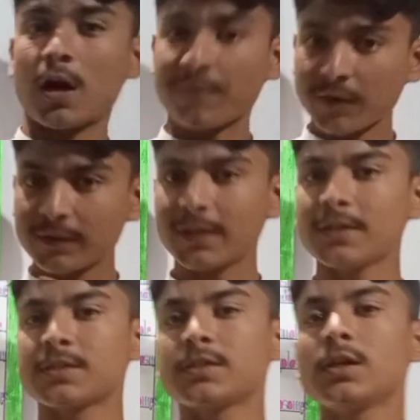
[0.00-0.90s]
After
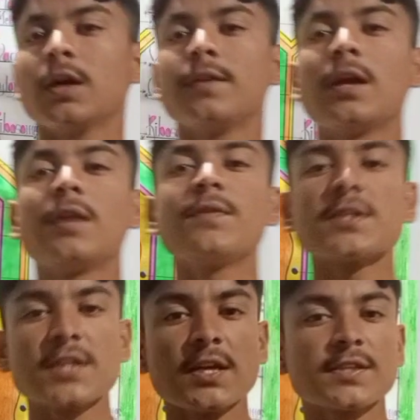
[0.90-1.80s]
that, the living
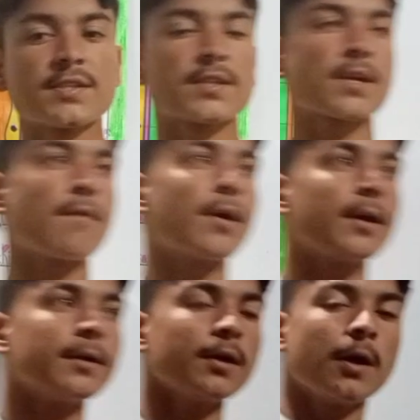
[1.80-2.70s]
cell is
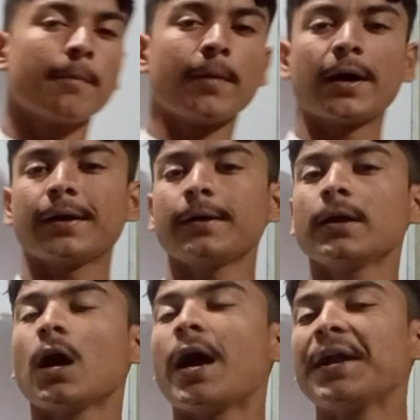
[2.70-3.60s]
discovered by
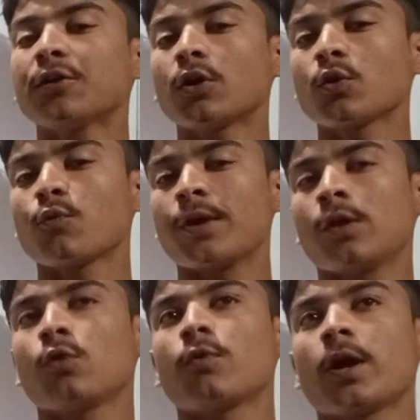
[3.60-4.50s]
Antonio van
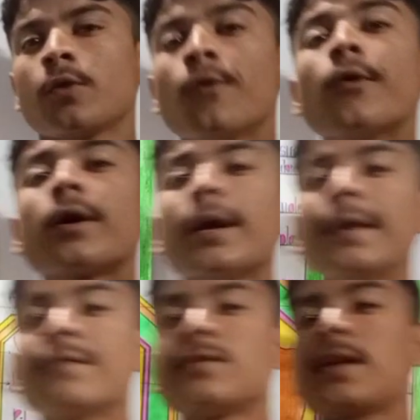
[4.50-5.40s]
Leeuwenhoek
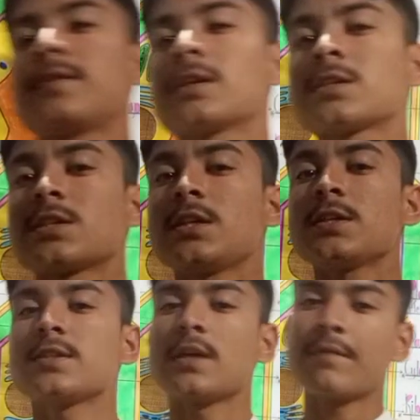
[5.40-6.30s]
in
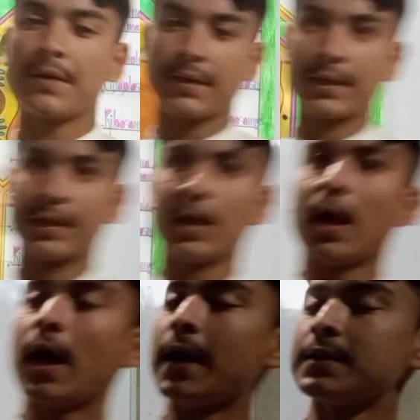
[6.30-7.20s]
1670.
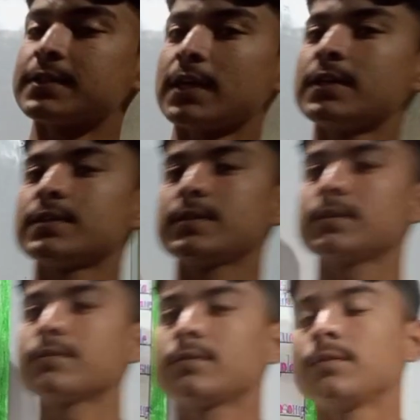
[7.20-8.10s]
And
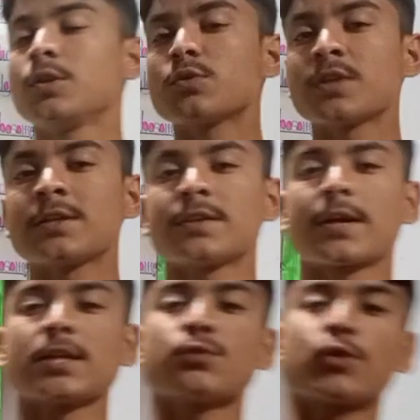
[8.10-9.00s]
new cells
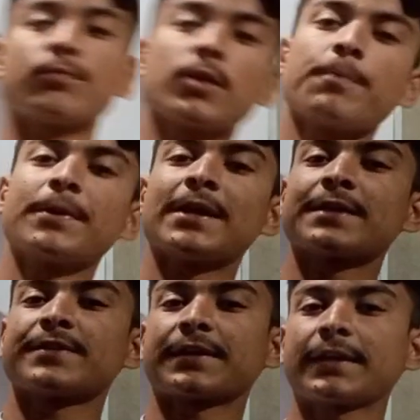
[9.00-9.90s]
arise from the
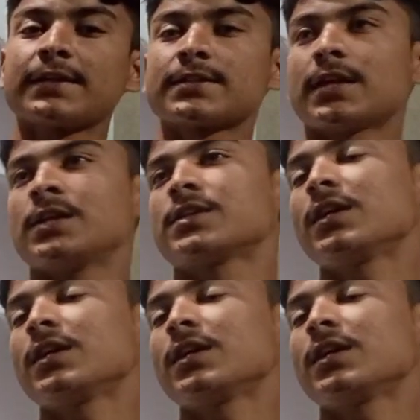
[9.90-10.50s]
pre-existing cells.